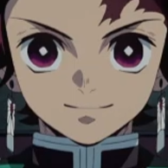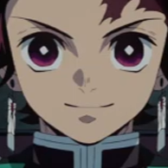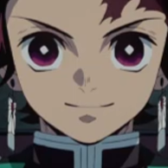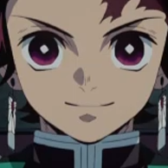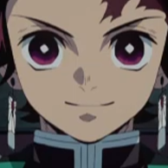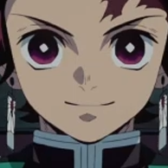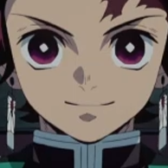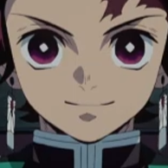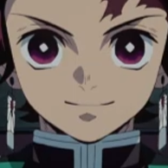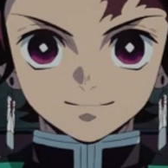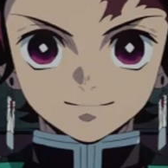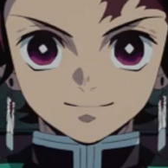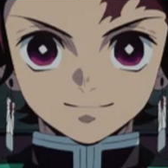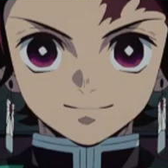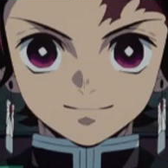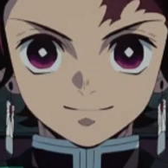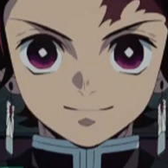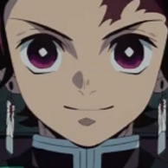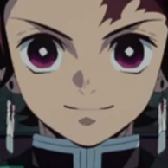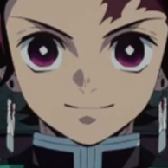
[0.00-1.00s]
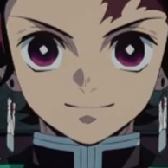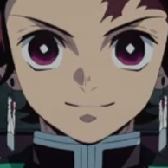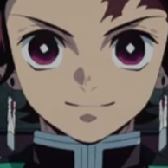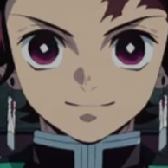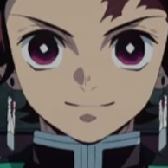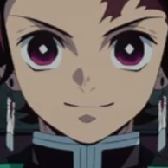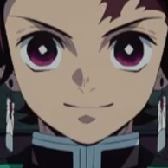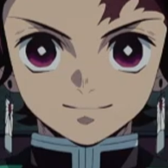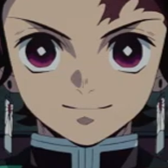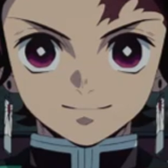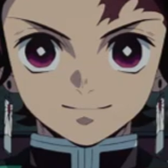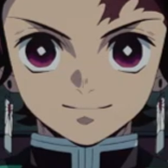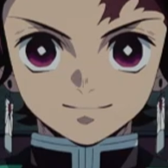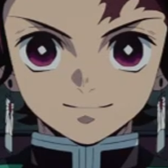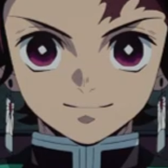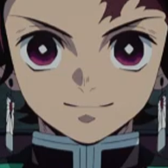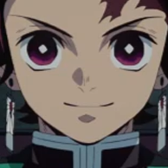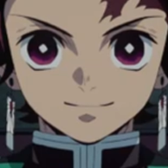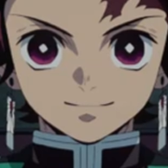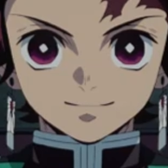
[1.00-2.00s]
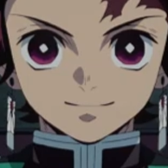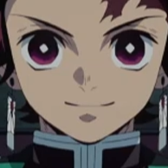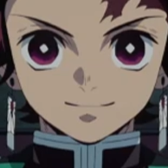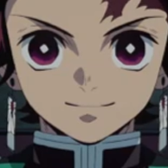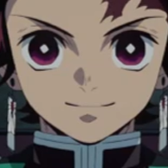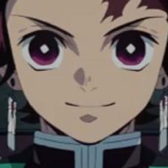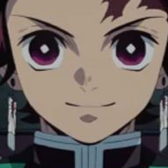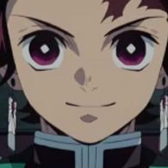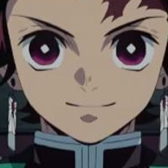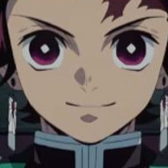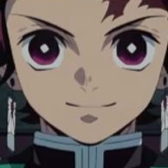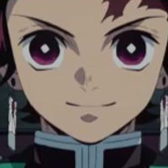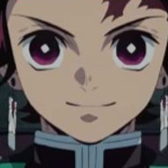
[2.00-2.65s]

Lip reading: (silent)